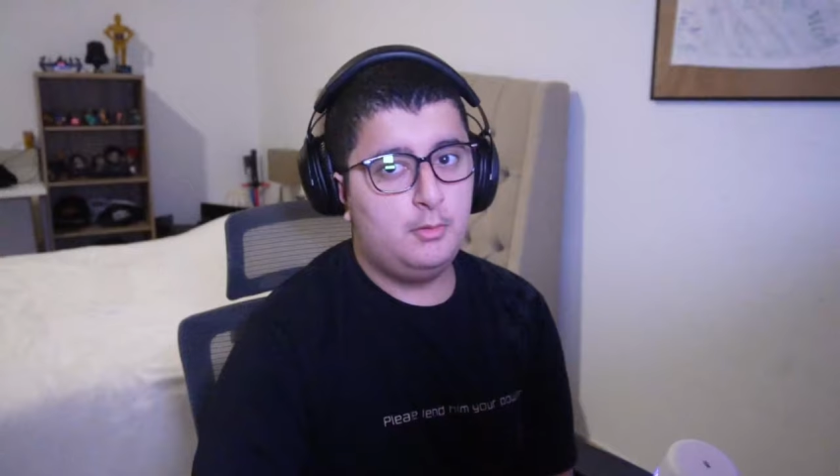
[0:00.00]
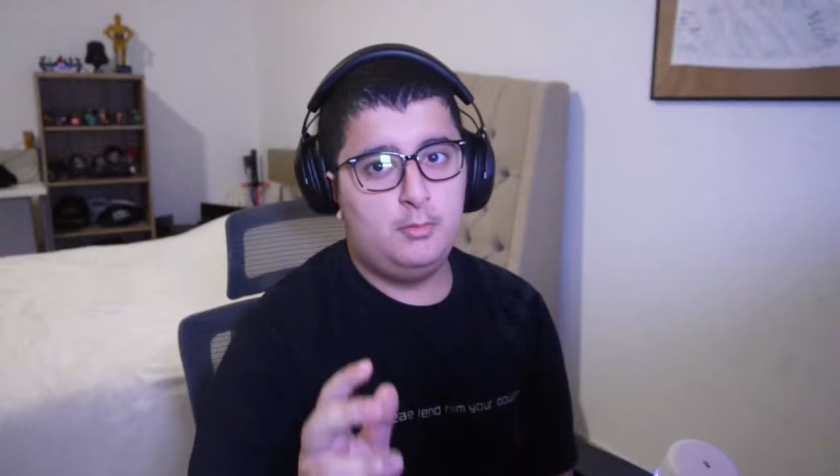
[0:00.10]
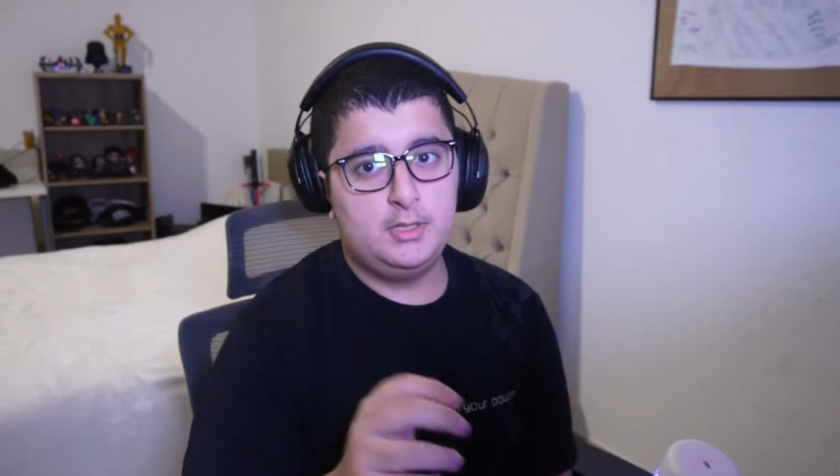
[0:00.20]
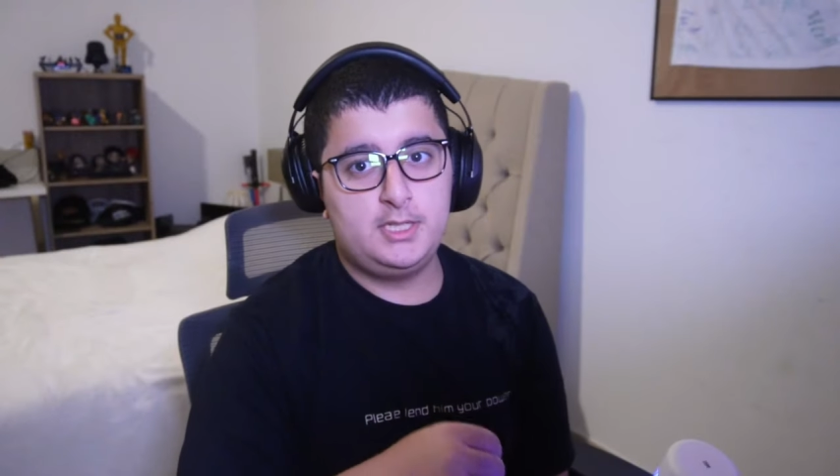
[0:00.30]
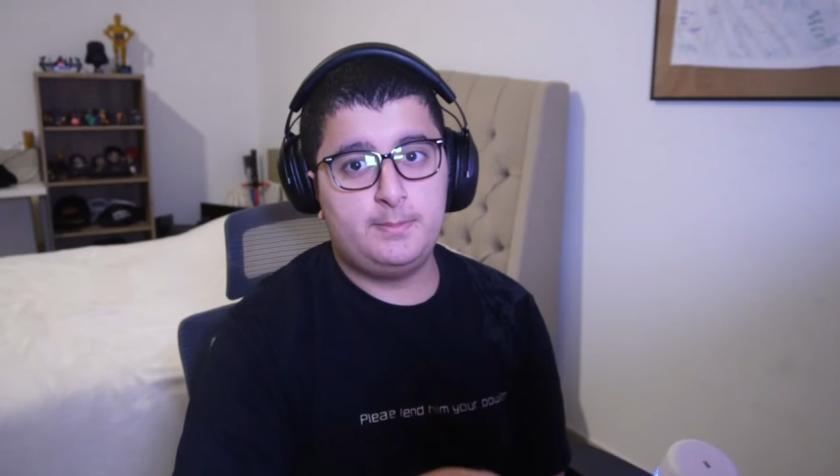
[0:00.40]

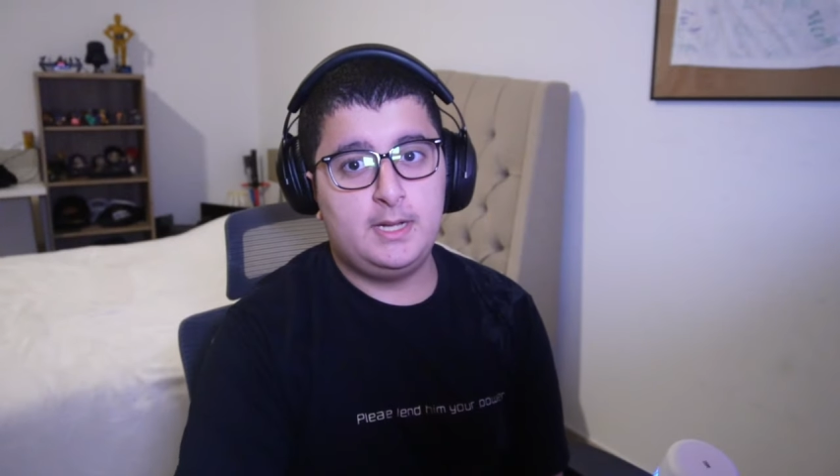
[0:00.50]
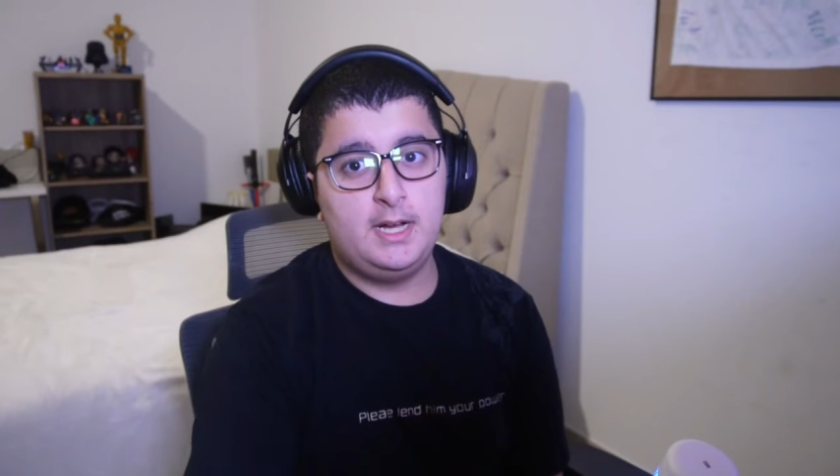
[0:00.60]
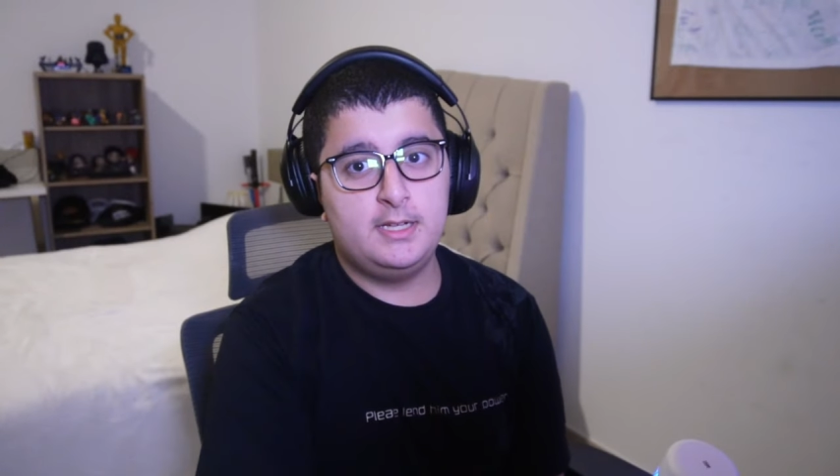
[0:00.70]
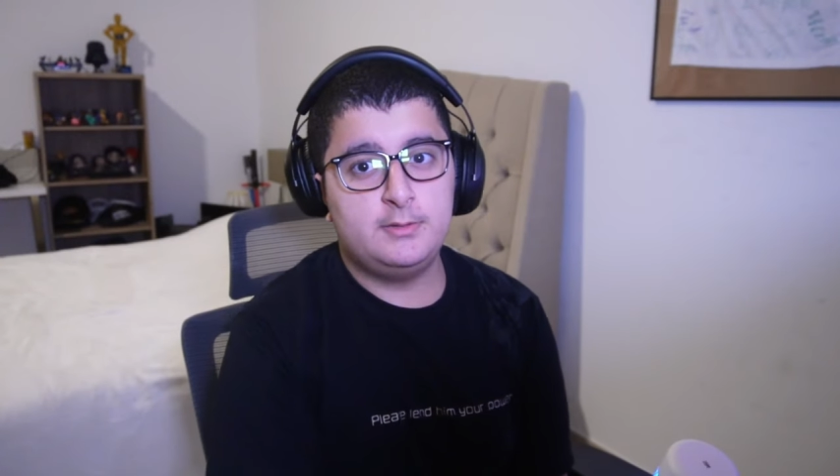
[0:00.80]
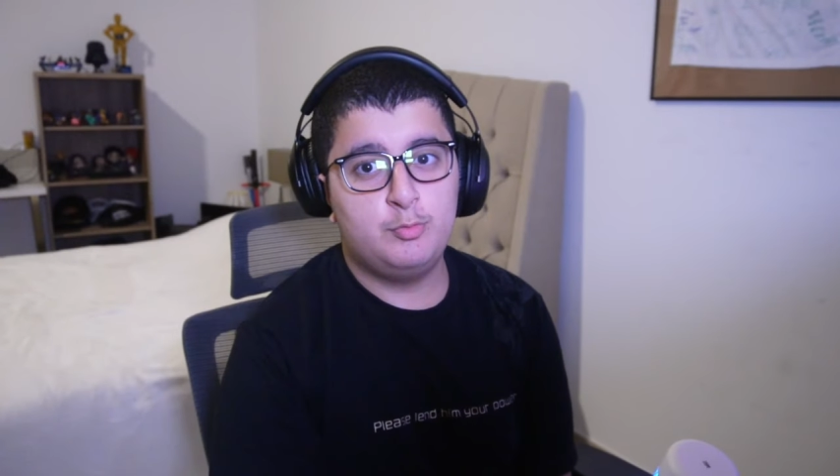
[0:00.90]
What's up,
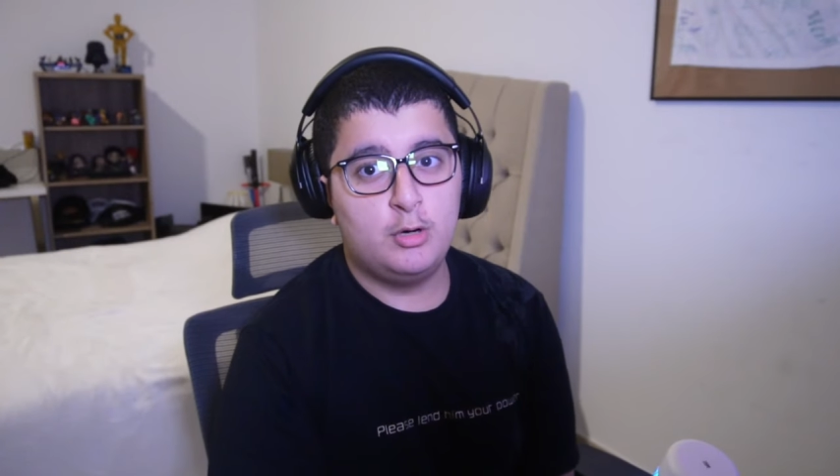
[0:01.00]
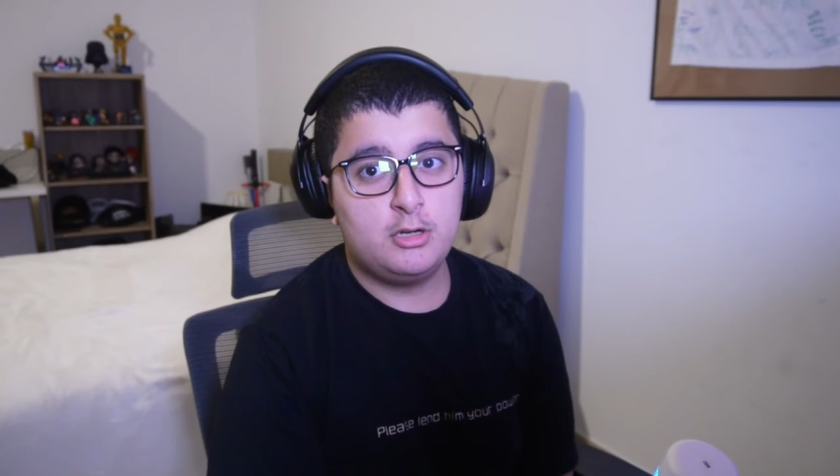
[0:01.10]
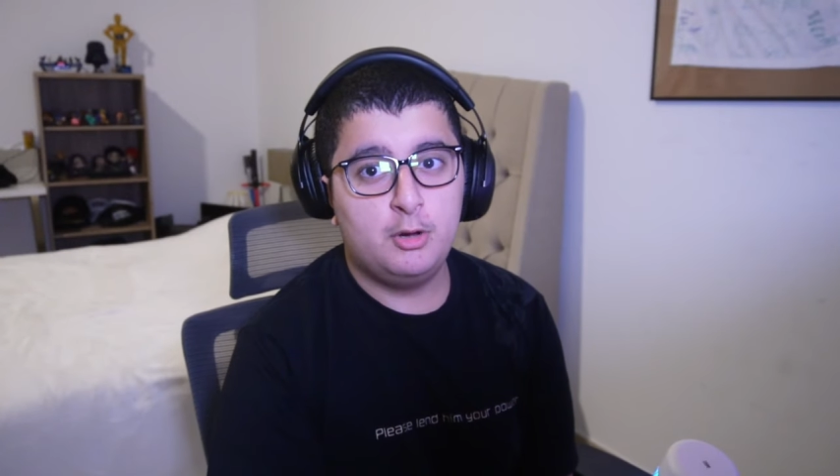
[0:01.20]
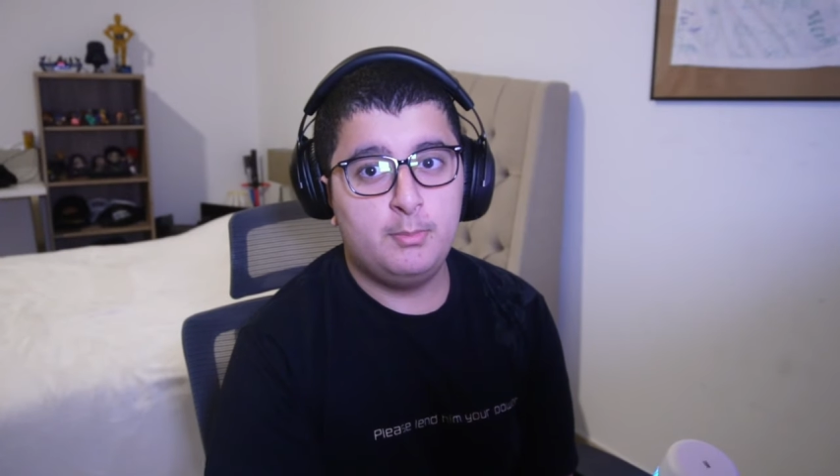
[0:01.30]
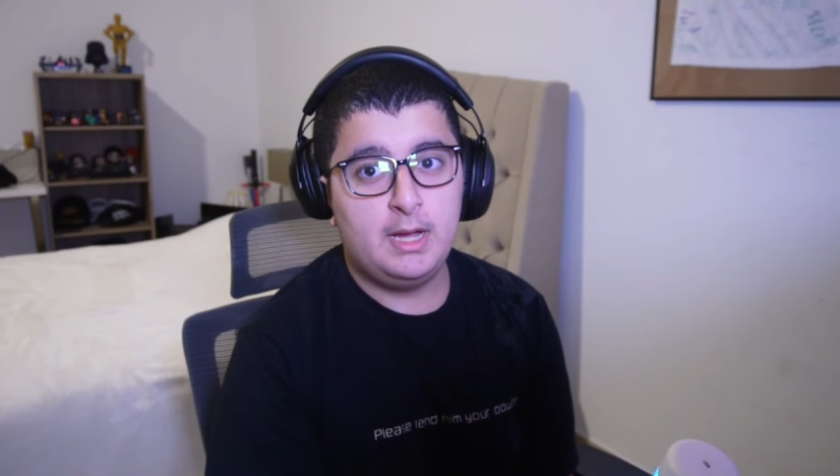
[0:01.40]
guys?
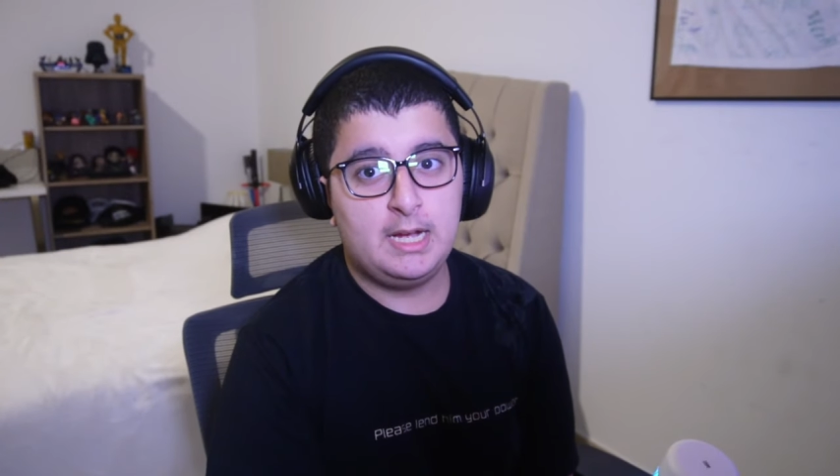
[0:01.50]
Welcome